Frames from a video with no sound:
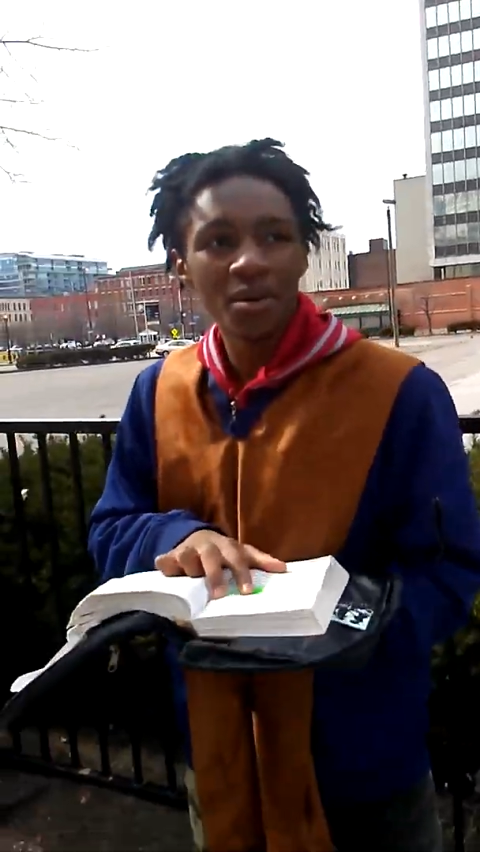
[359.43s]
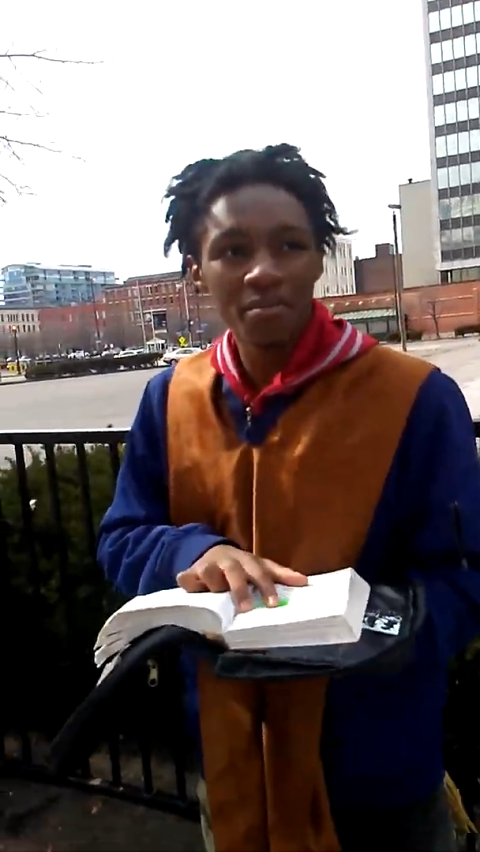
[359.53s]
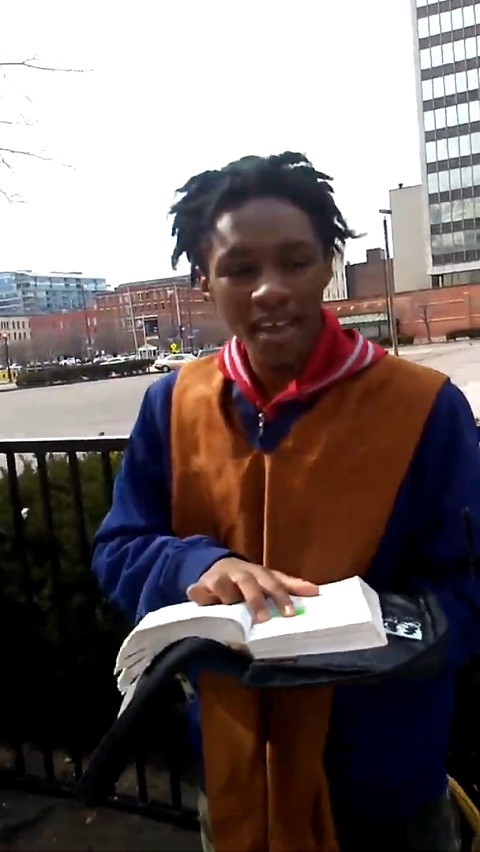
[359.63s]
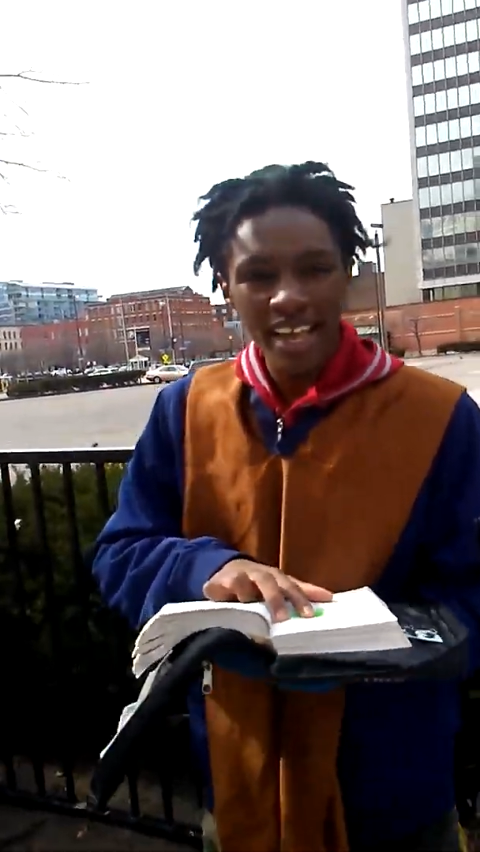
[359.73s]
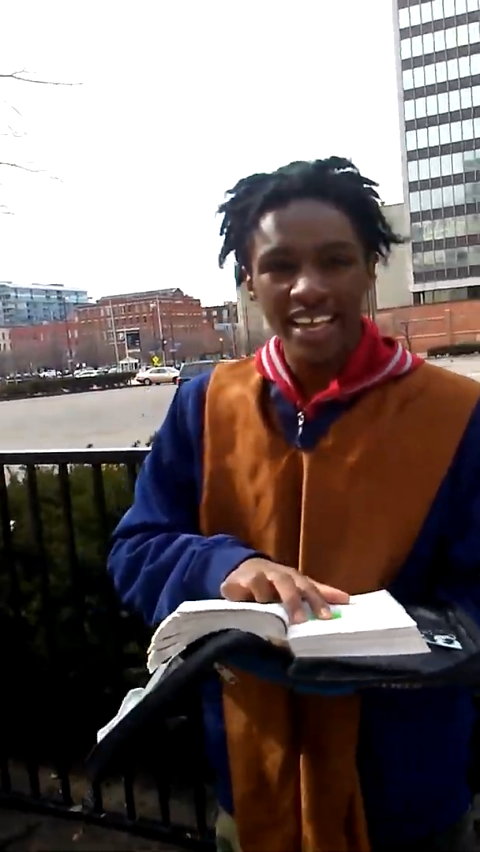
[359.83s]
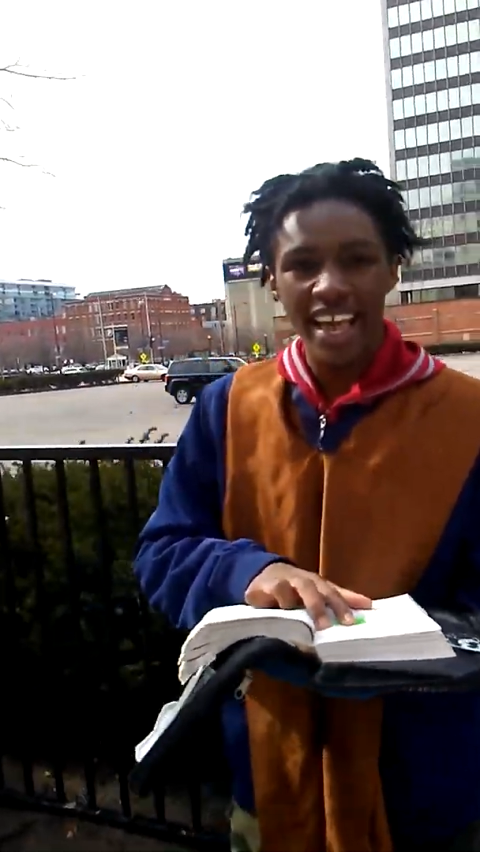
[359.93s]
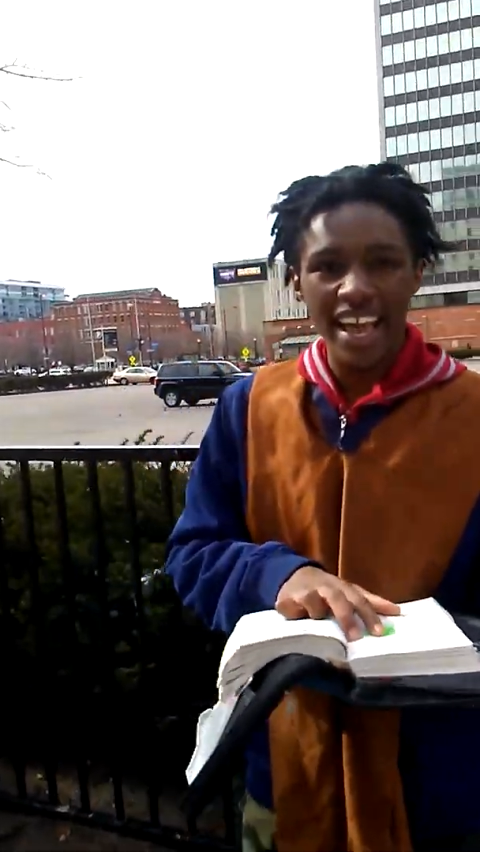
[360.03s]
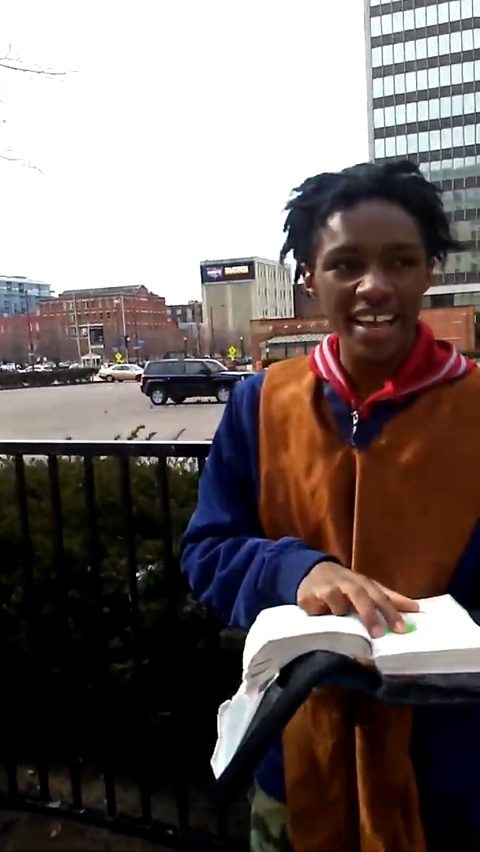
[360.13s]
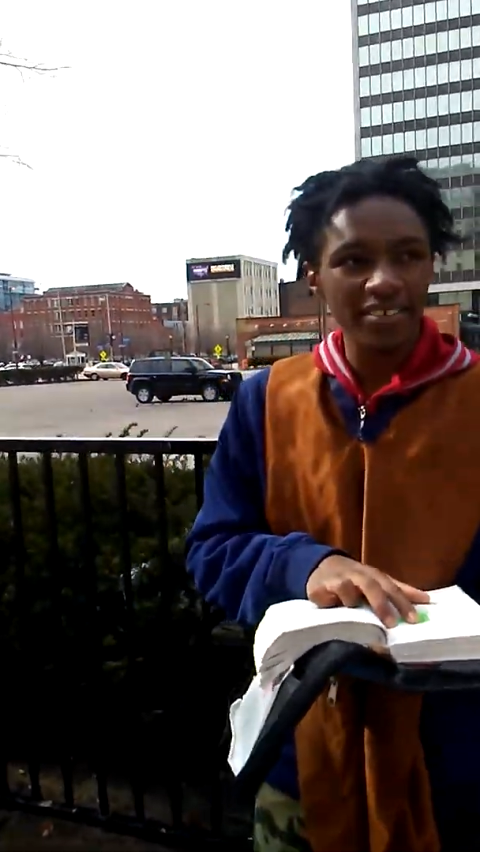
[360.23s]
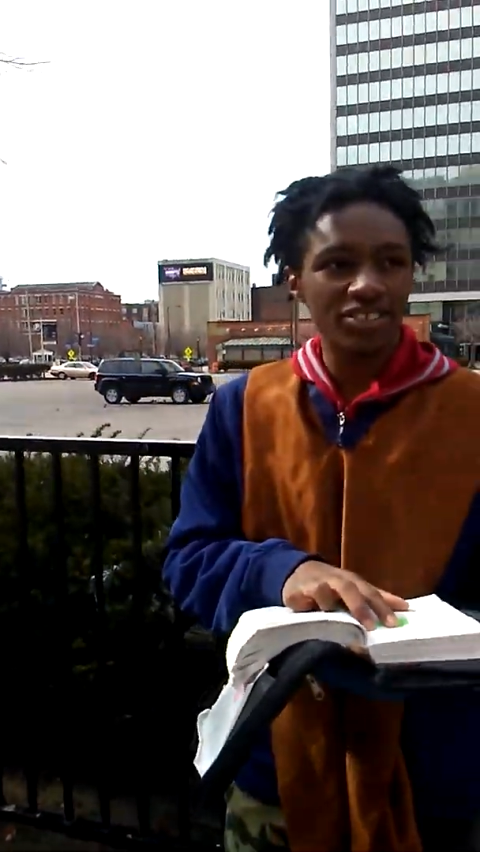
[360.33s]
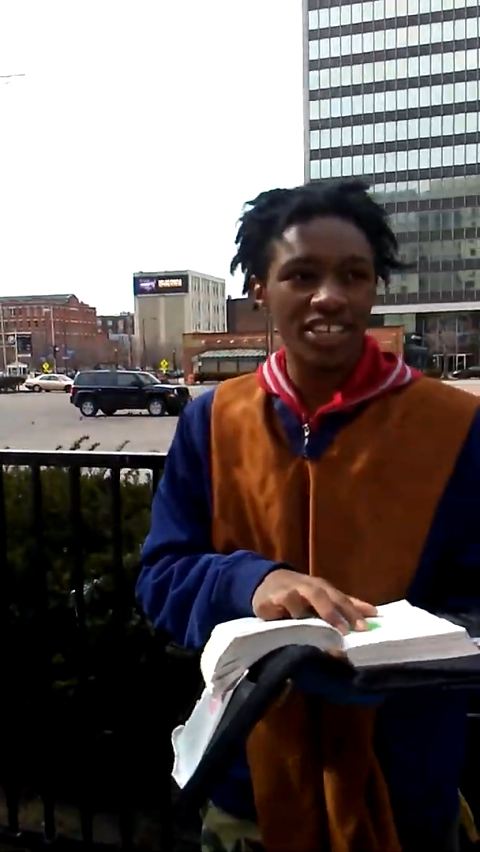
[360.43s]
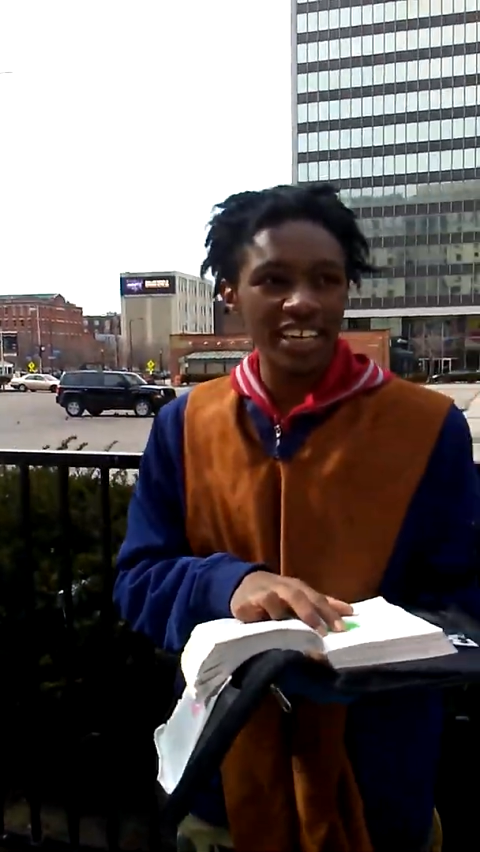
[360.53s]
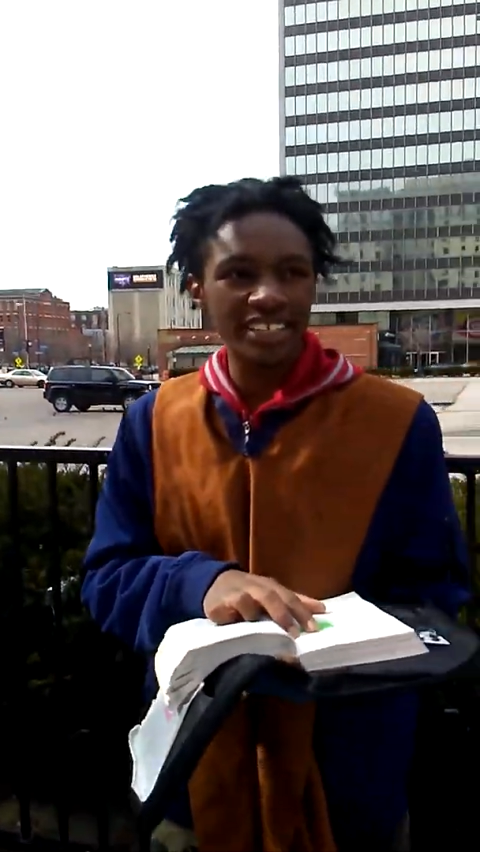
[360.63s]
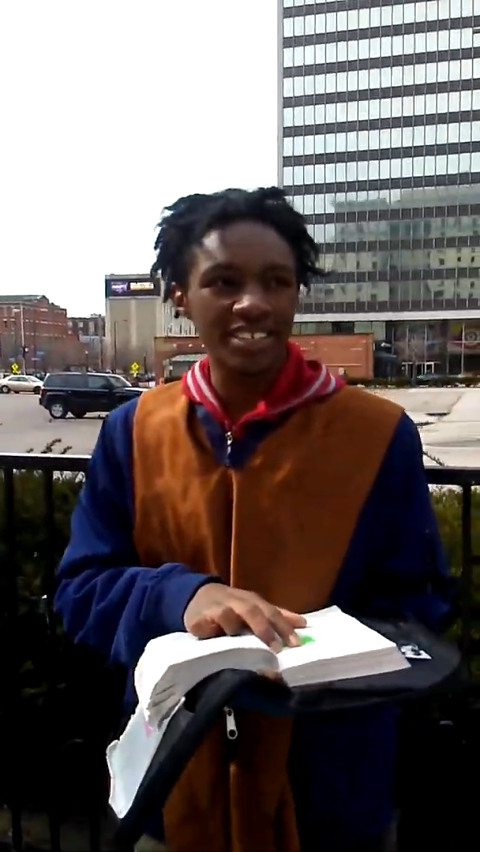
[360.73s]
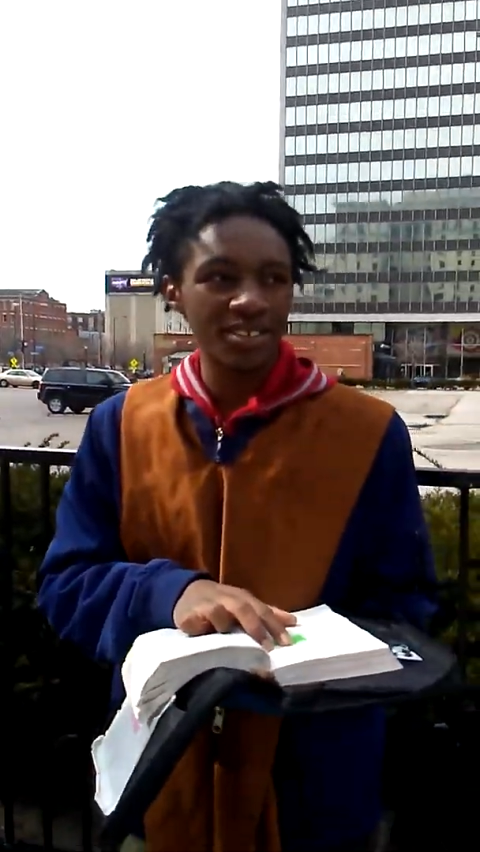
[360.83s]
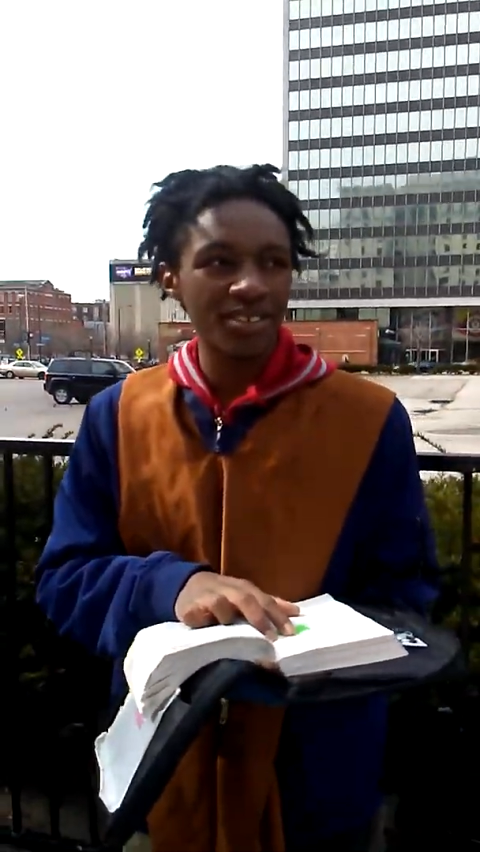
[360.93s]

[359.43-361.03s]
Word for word: men came, chased them,